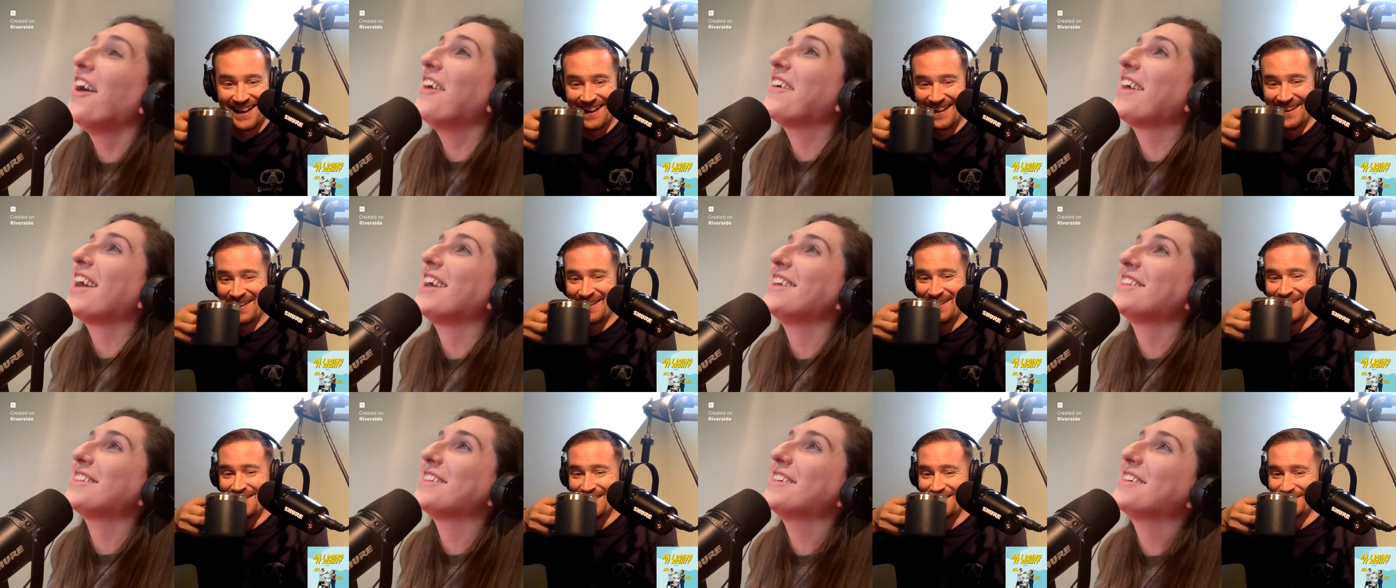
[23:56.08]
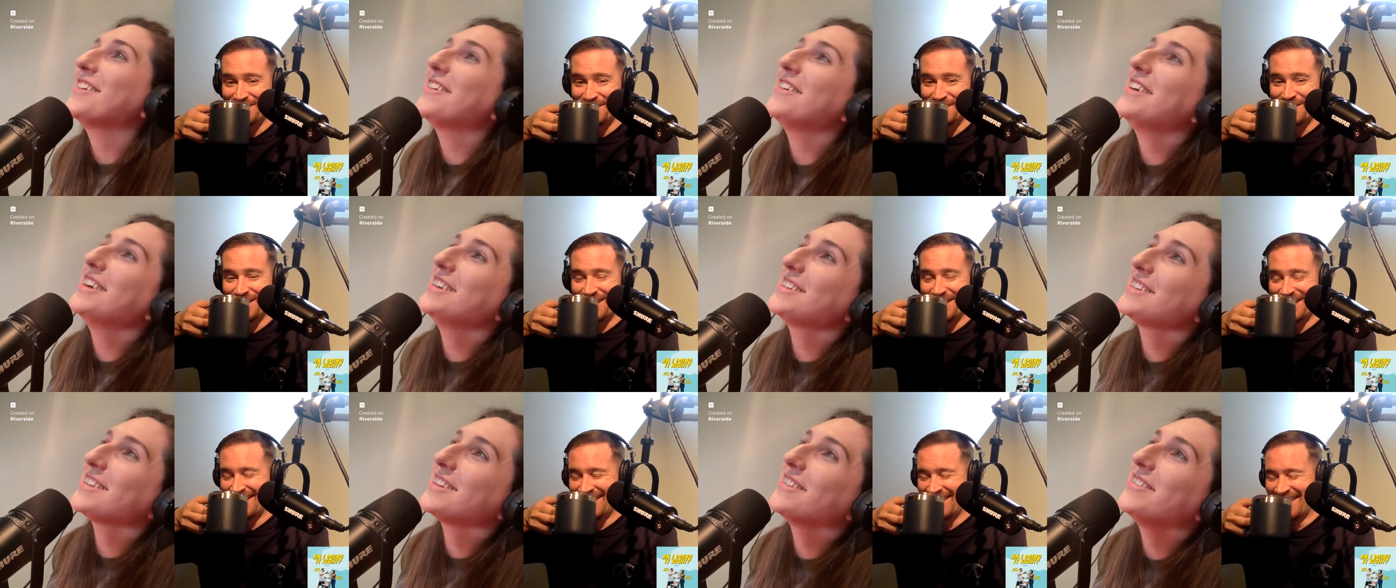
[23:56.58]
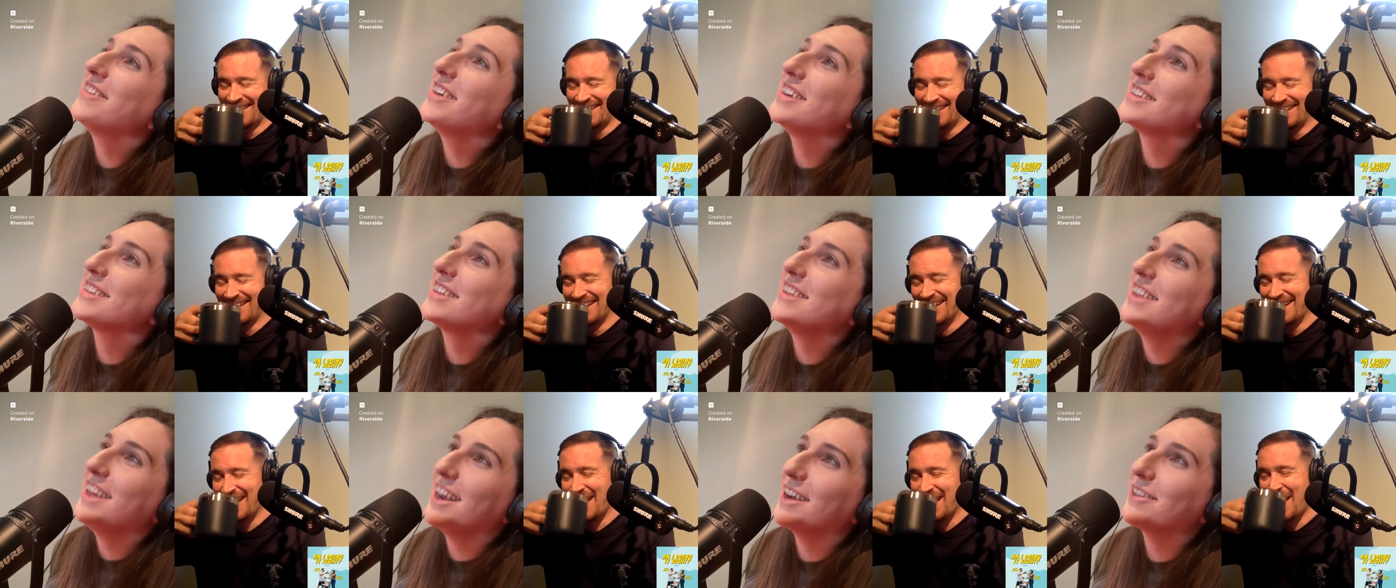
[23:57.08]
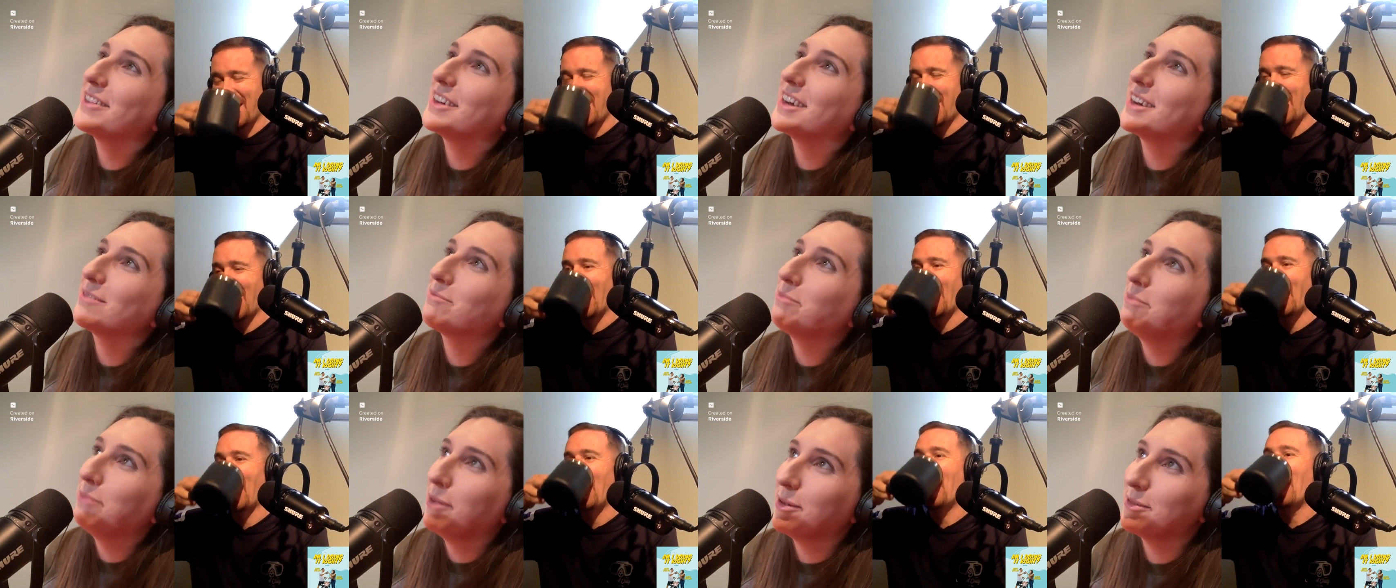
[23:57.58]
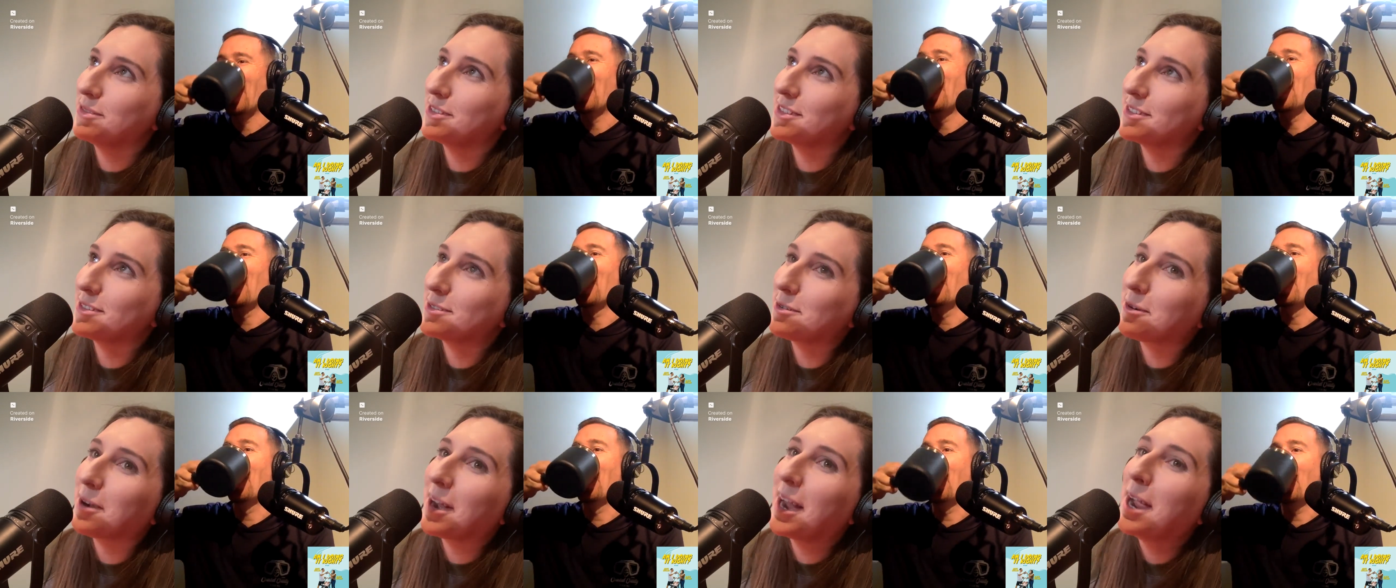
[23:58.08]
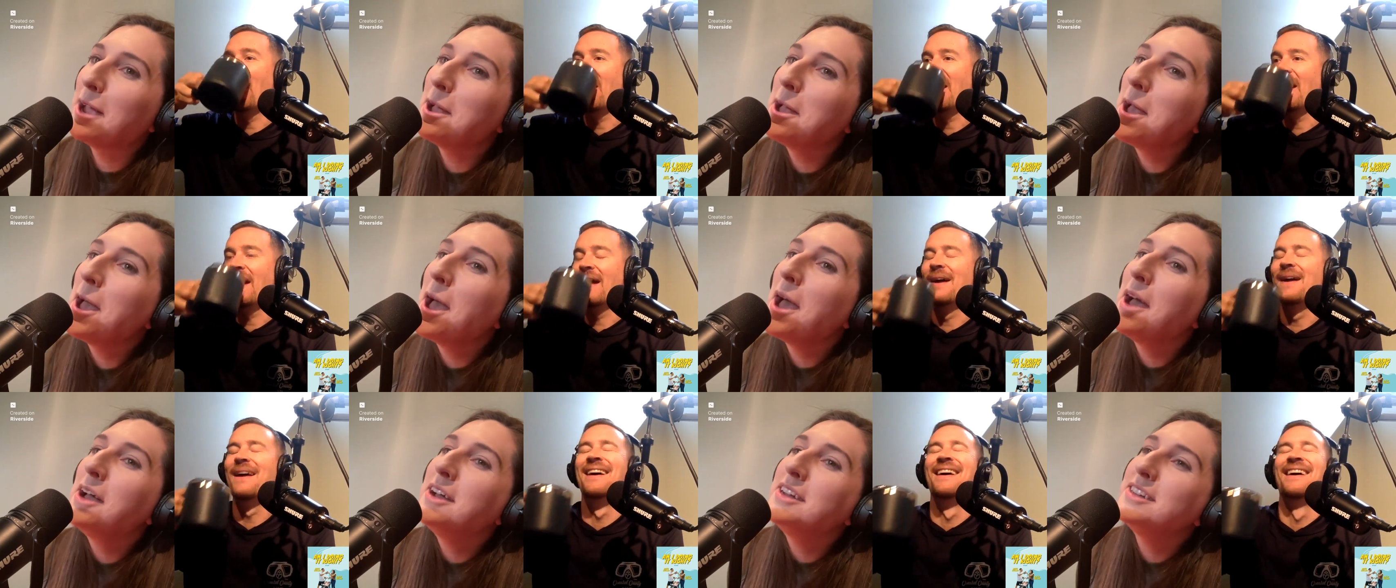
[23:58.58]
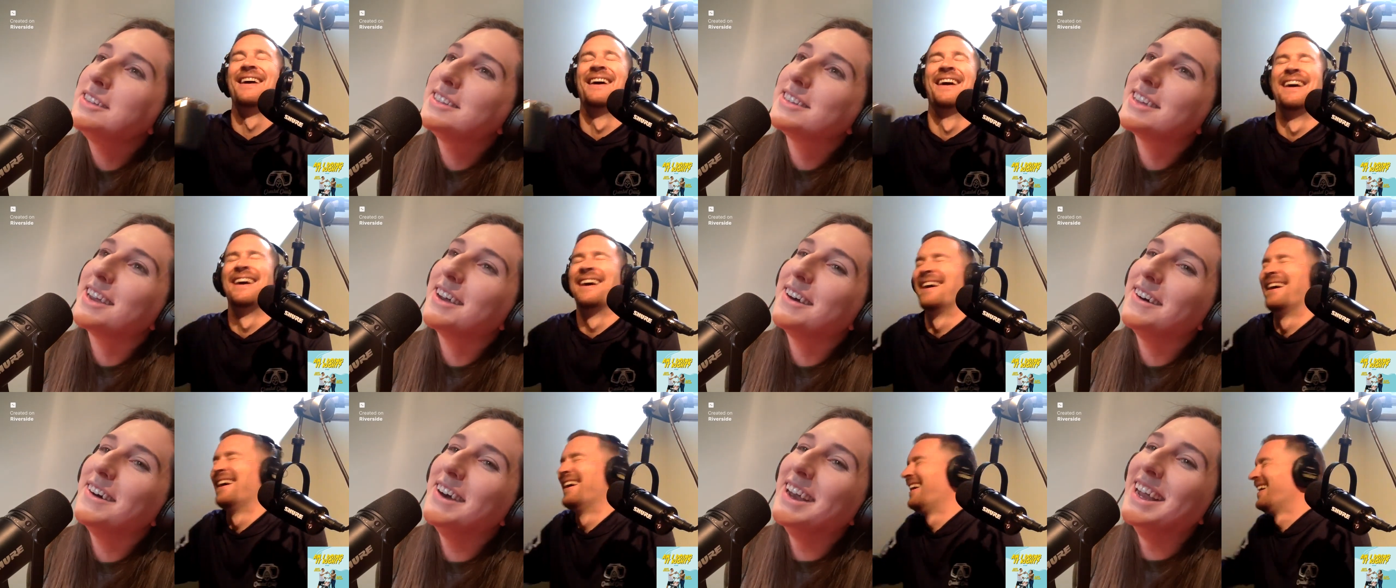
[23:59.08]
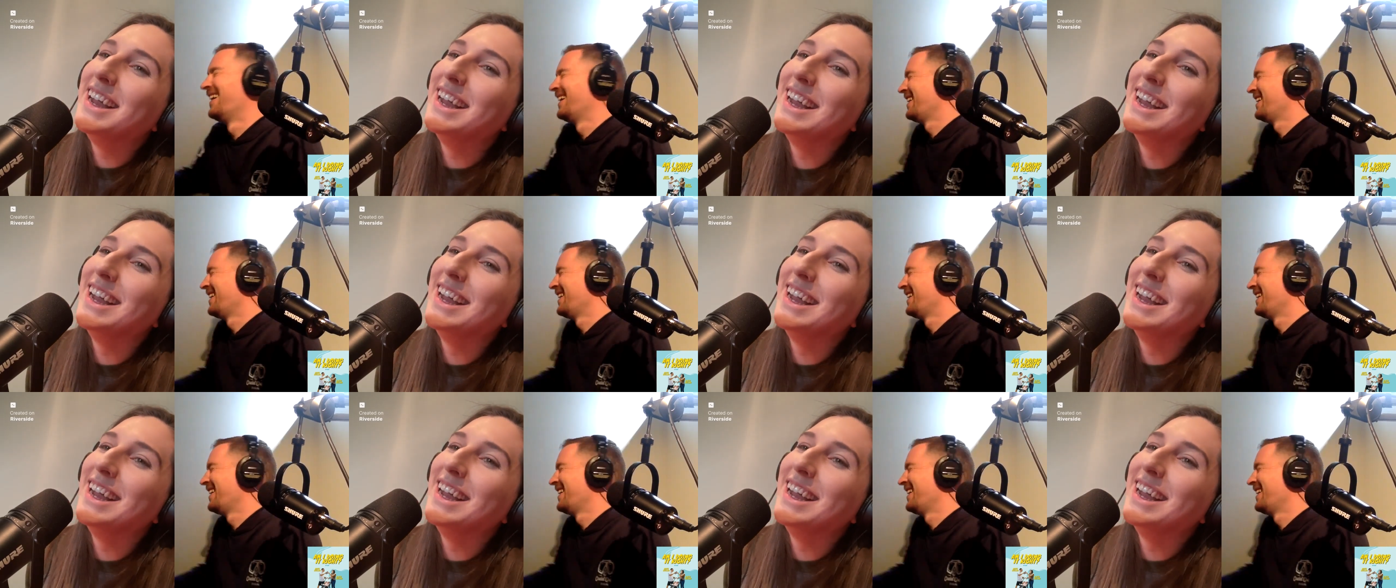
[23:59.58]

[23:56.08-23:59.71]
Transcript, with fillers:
Speaker 1: okay, so the question was, and then I'm going to pose the story. So.